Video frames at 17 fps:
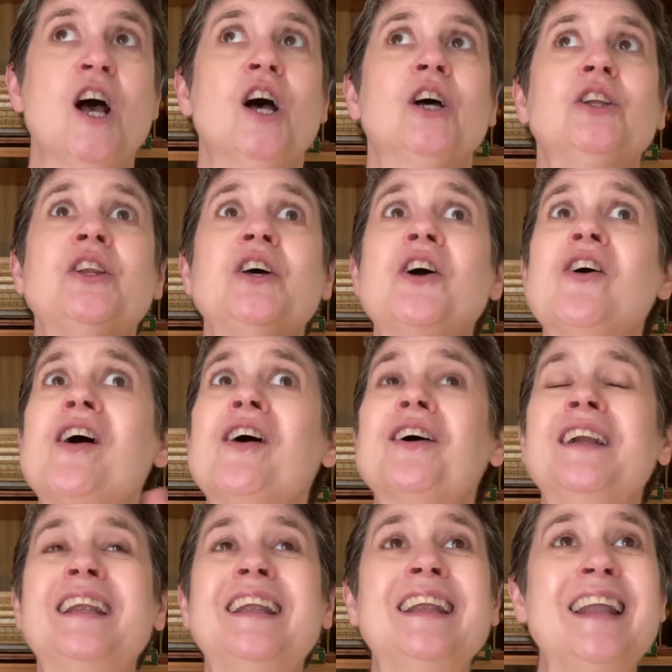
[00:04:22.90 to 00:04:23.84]
There are
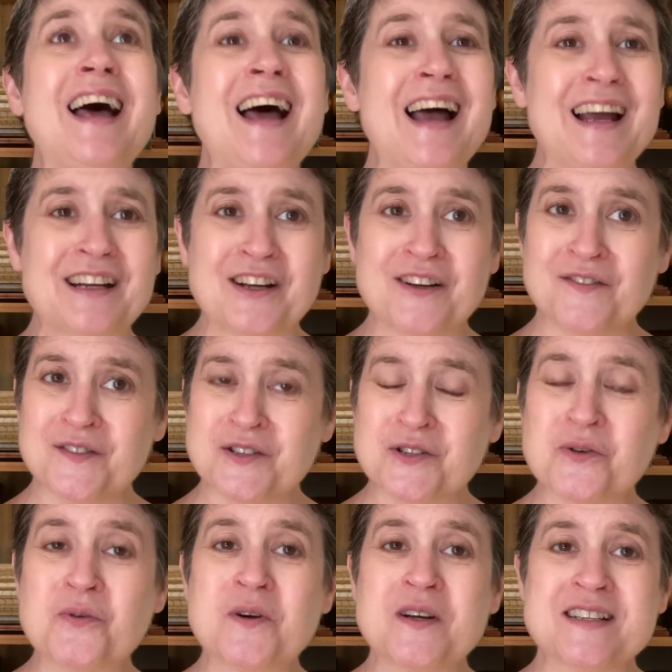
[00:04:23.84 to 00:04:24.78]
a lot of
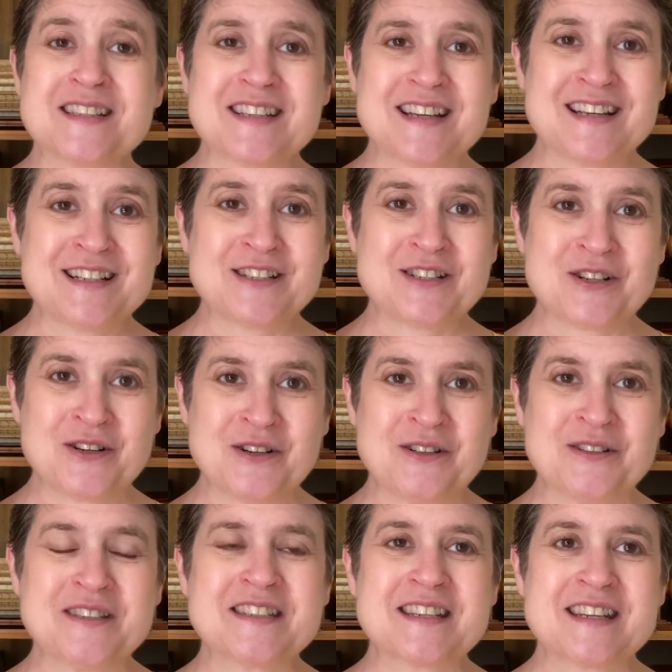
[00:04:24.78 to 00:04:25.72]
twists and
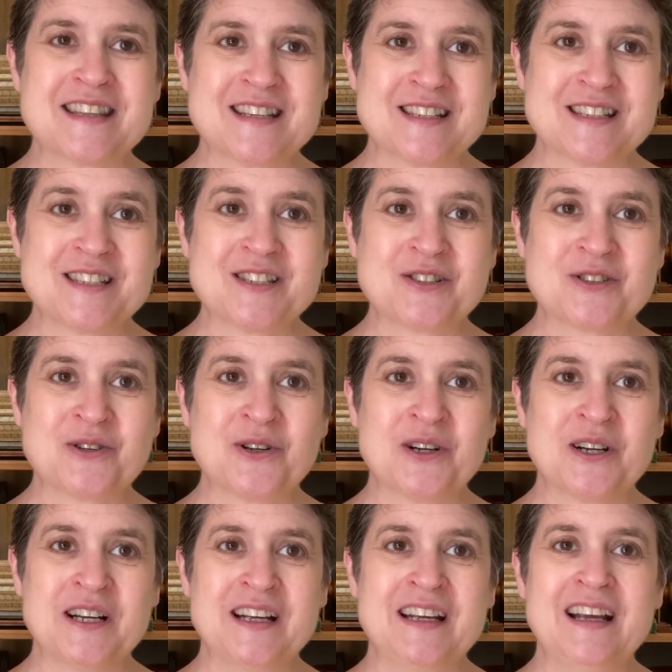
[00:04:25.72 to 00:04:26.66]
turns to this
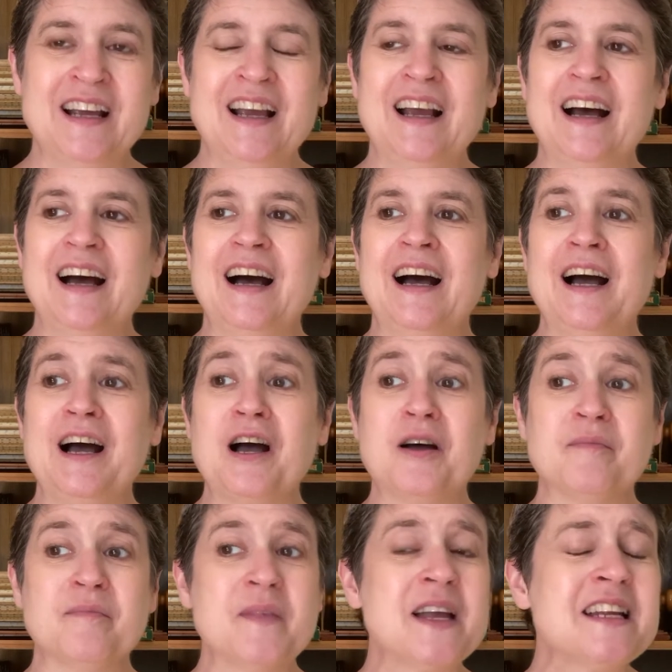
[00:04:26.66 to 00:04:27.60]
story,
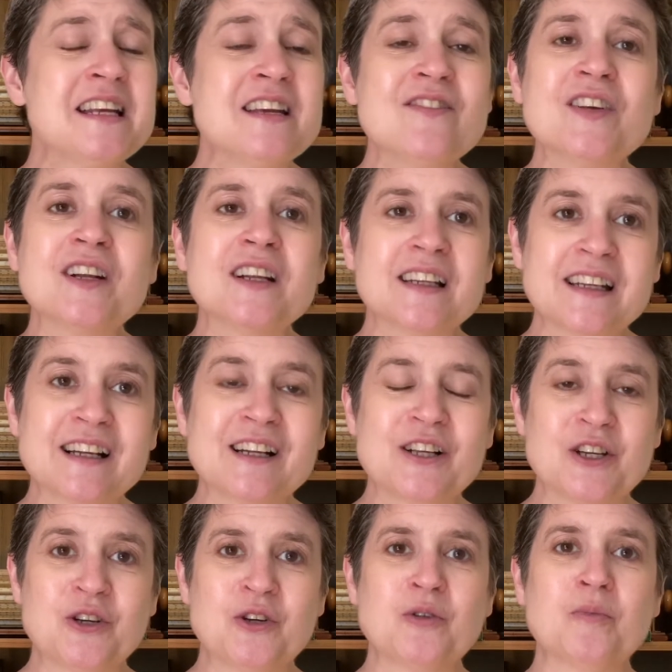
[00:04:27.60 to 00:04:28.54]
um, and even a little
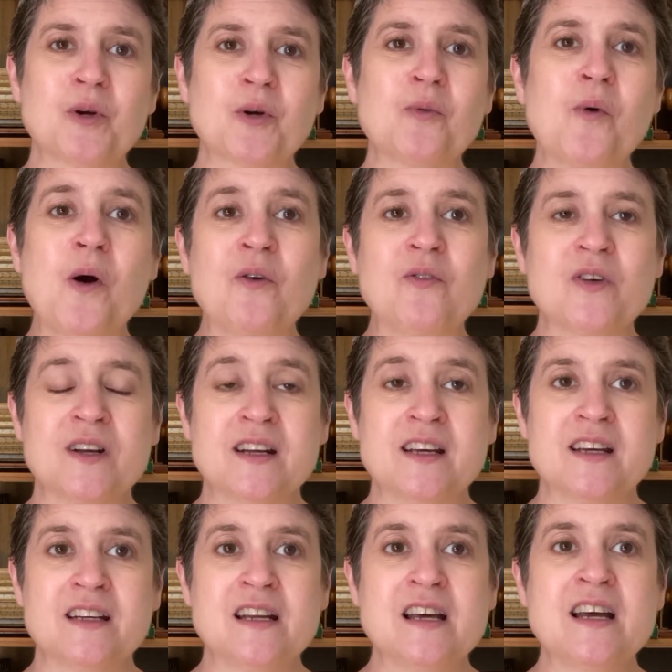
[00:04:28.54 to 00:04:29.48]
humor woven
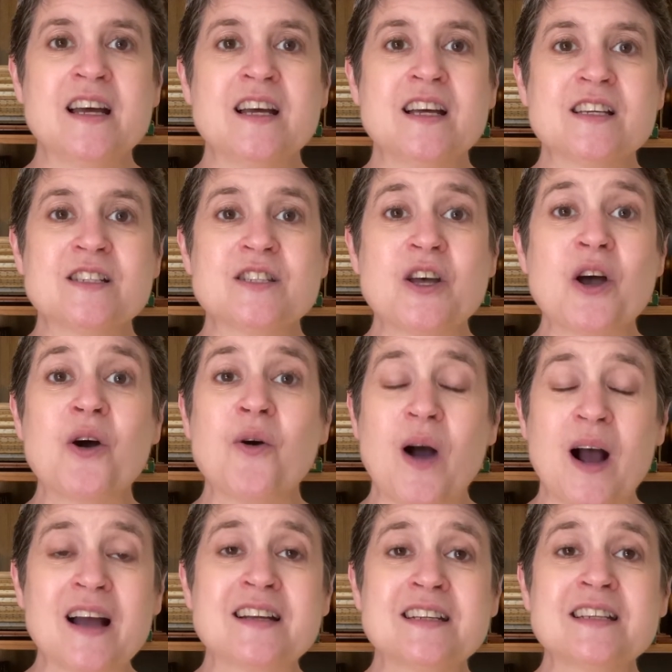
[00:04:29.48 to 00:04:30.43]
in. So
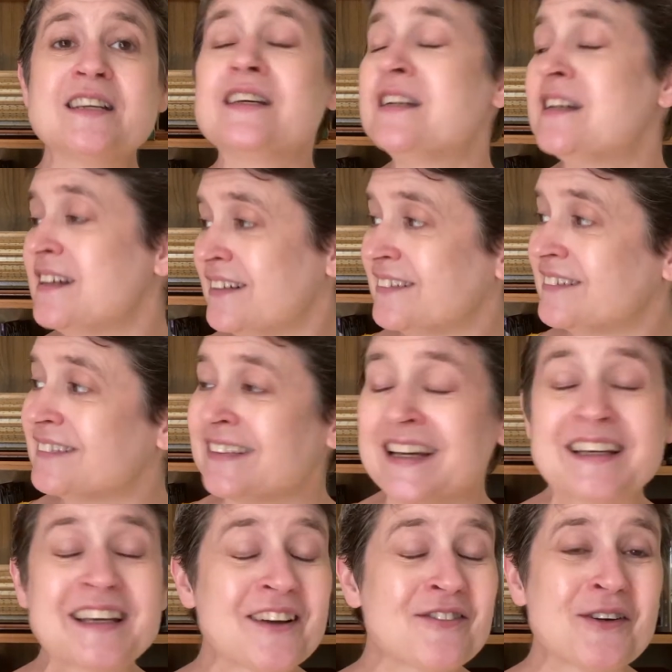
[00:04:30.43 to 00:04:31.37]
I did,
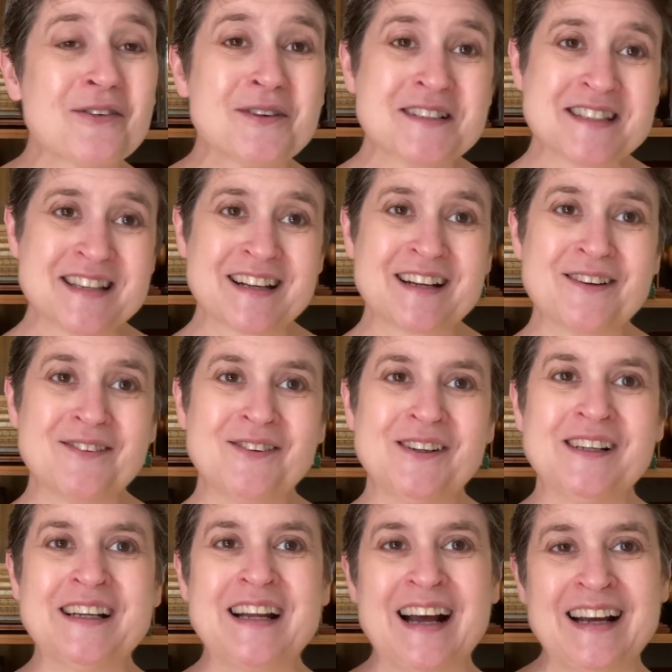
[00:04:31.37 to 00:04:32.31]
like everyone said I
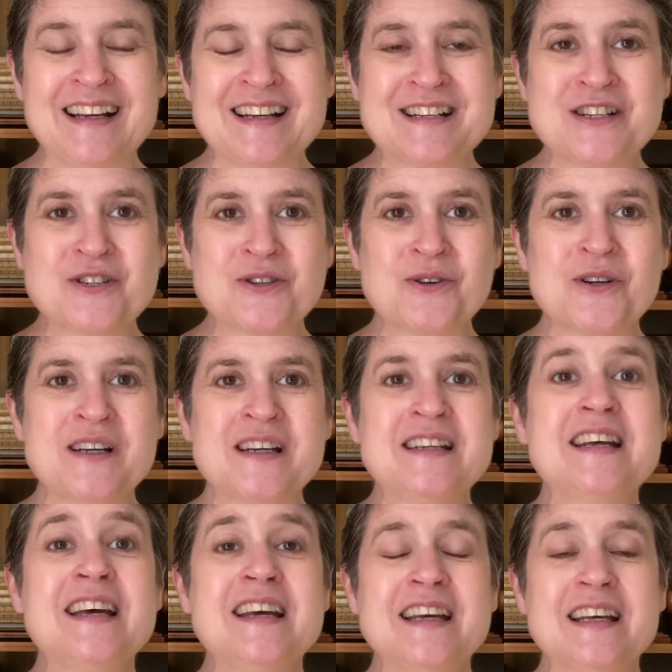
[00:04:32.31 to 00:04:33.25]
would, I
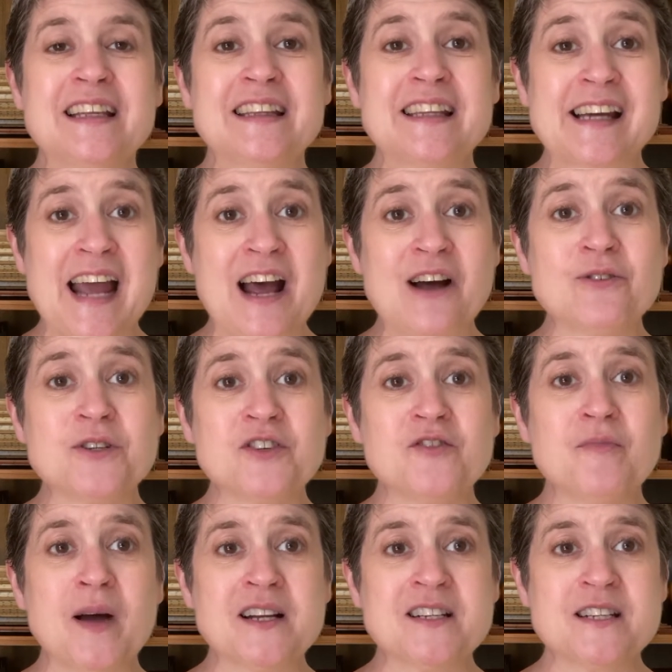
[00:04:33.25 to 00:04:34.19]
enjoyed The Count of
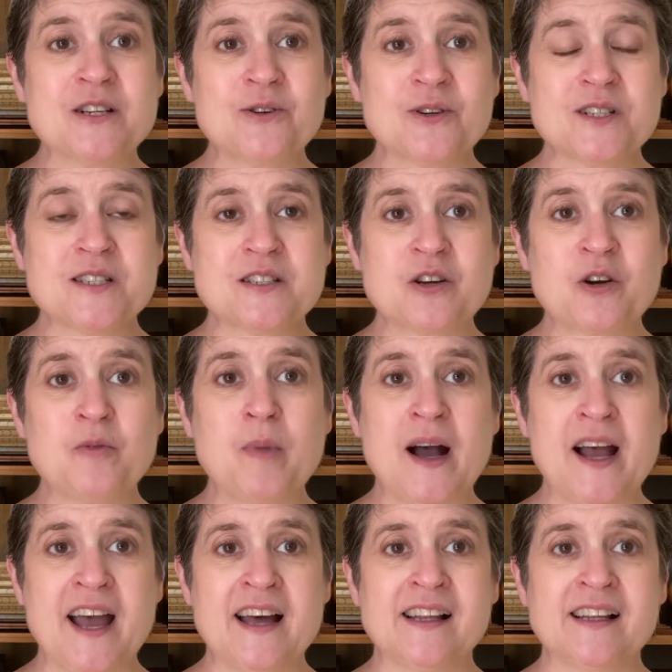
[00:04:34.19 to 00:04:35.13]
Monte Cristo
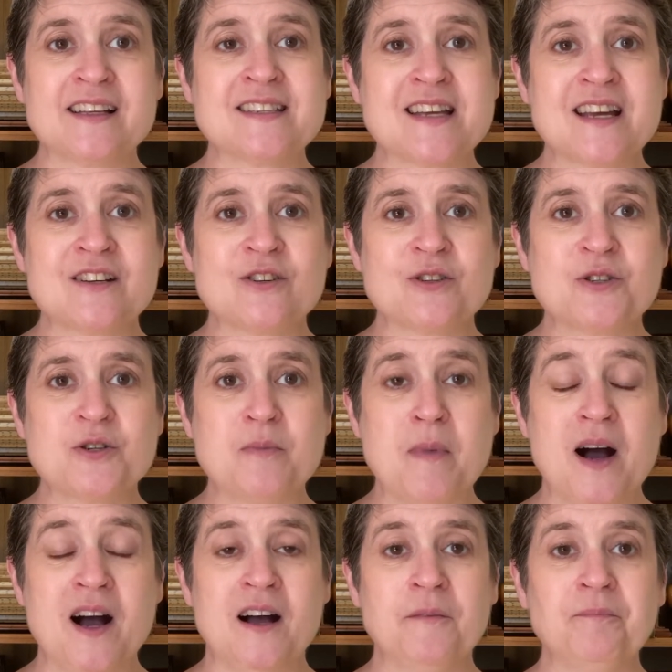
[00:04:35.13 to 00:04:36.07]
by Alexandre
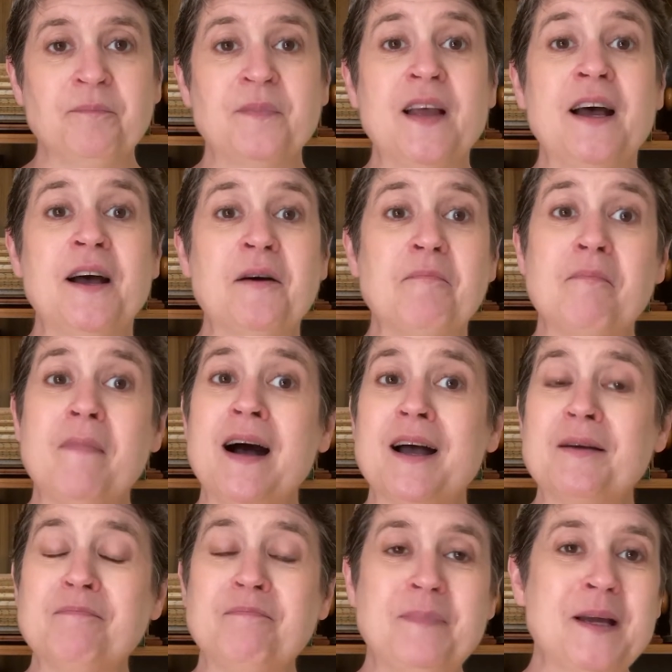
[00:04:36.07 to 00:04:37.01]
Dumas,
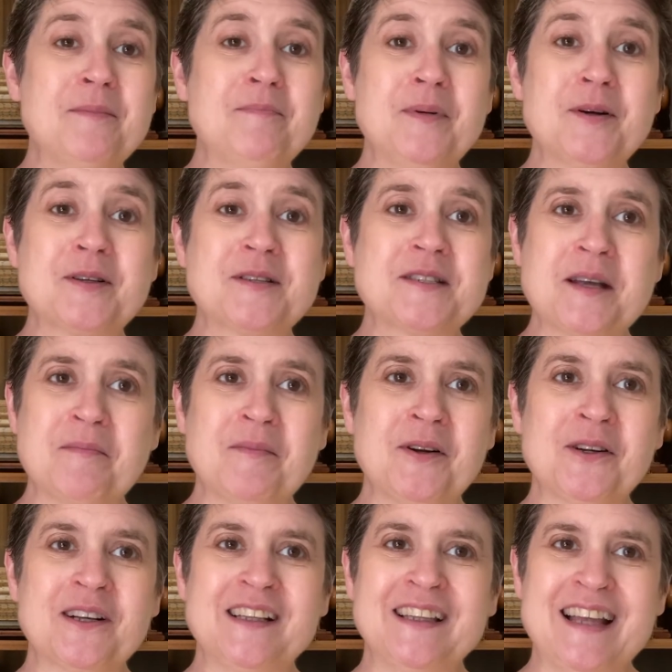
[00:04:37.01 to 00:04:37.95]
my Big Book Summer
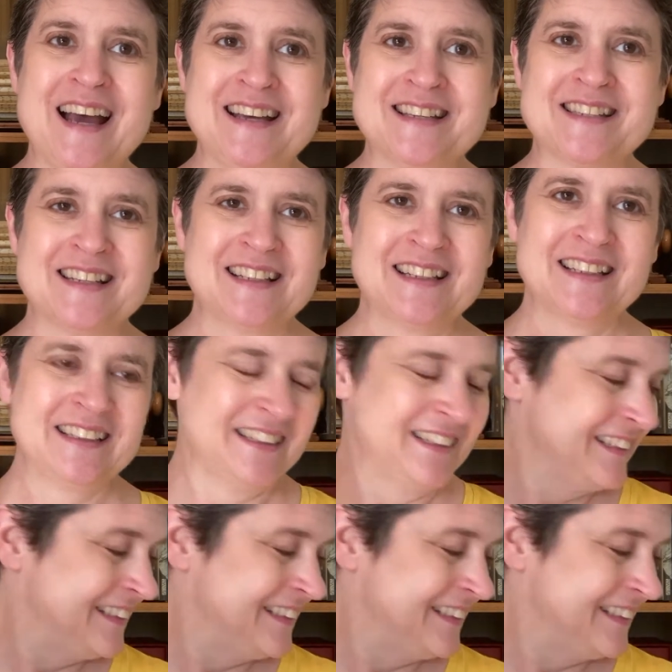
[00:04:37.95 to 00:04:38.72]
classic.